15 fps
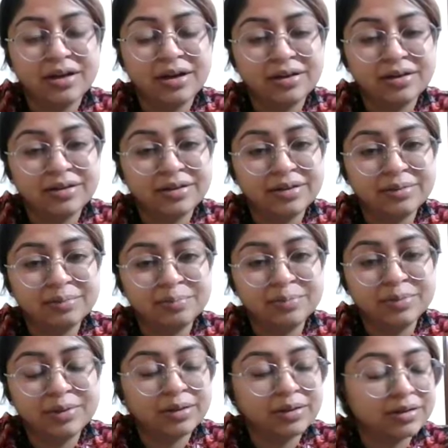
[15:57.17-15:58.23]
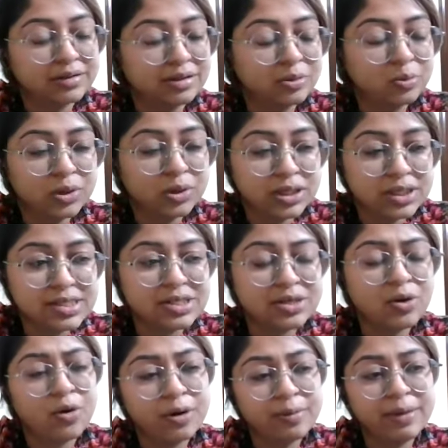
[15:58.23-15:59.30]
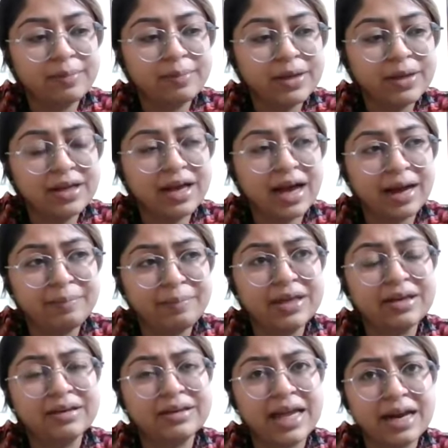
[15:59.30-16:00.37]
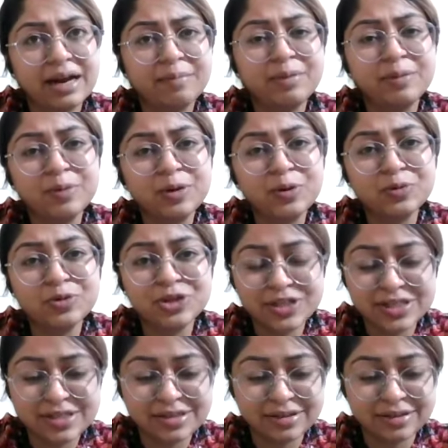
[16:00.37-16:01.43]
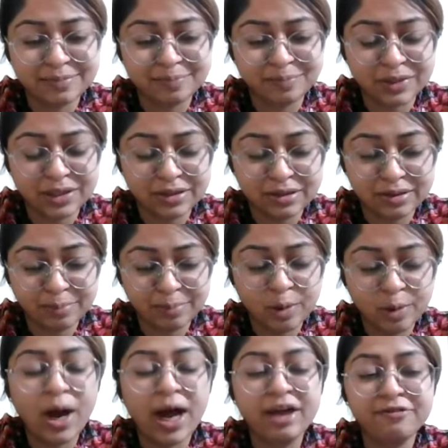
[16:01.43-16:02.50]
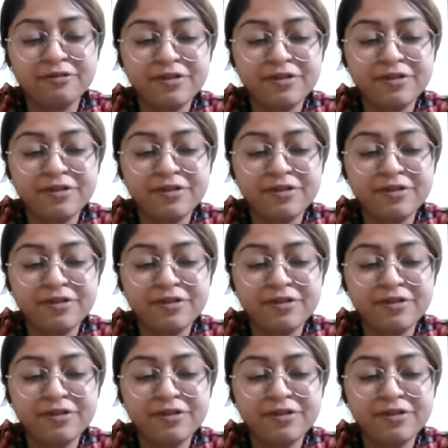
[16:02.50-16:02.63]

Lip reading: The worst, or maybe, I mean, there are people who just, I